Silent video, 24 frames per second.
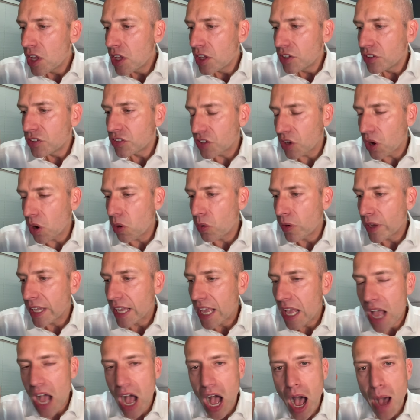So
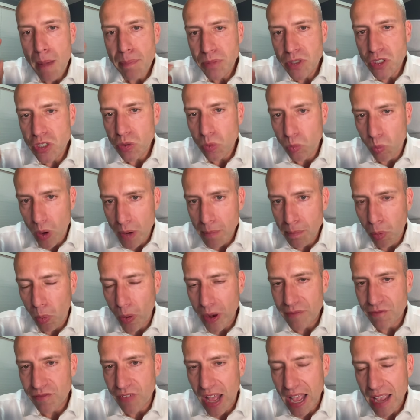up to
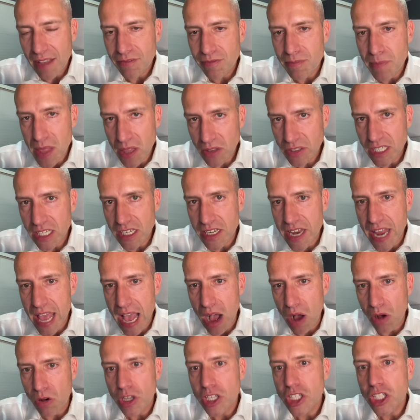1.5 million
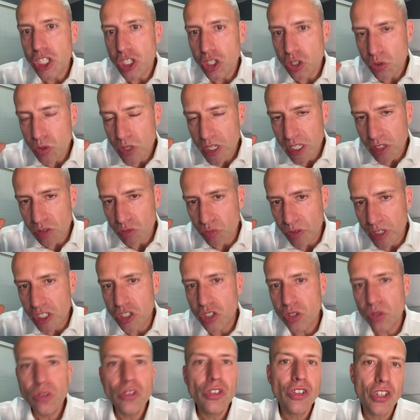now, you can
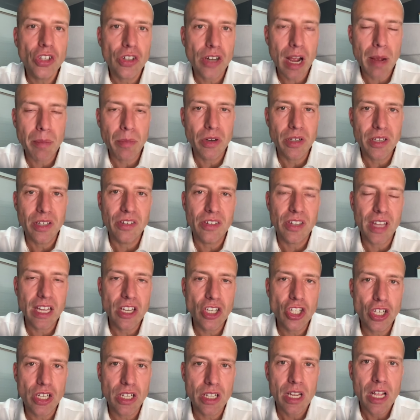reduce your
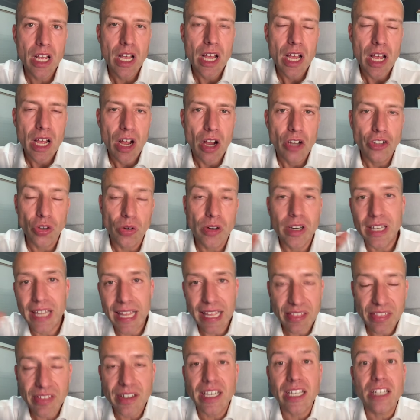amortization,
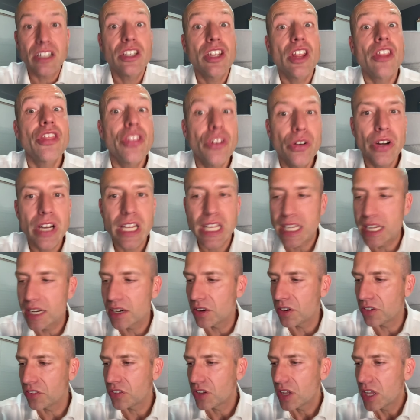lengthen it to 30
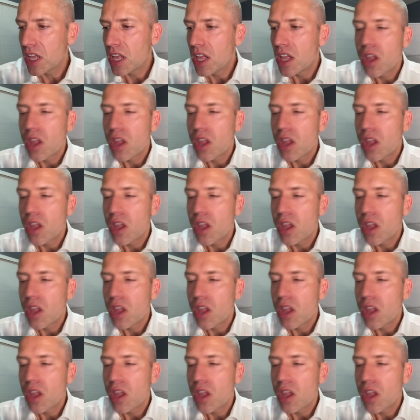years.